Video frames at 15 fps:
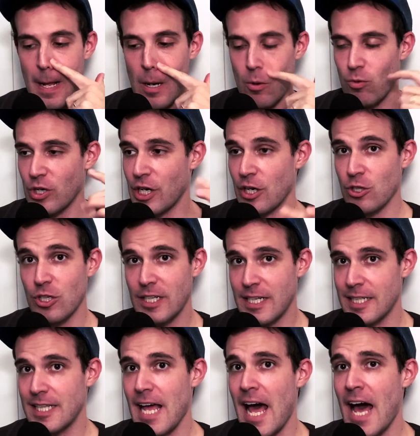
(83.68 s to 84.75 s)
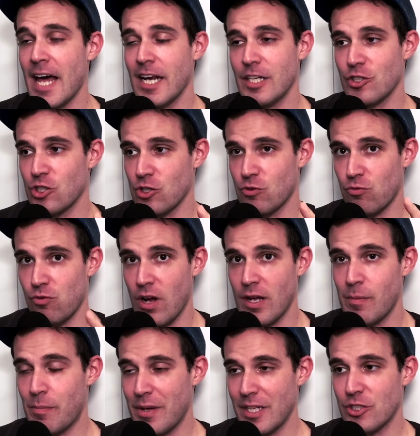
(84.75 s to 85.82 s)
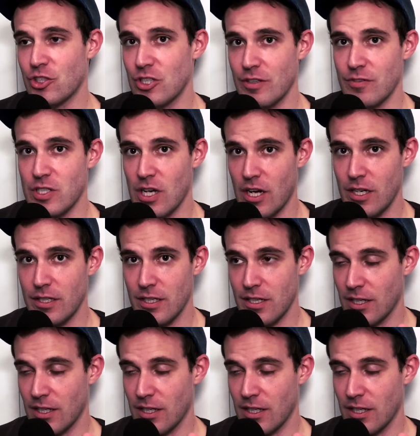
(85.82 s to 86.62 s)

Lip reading: We're going to look at that and just run pitch shifts on